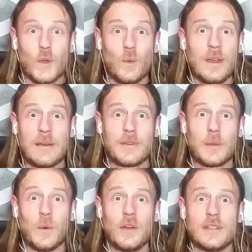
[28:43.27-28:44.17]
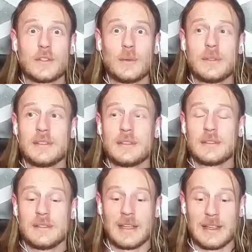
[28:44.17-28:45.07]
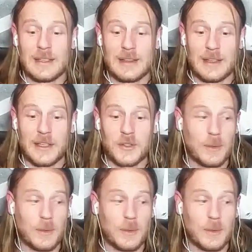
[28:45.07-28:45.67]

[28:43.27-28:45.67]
do whatever you want. Don't like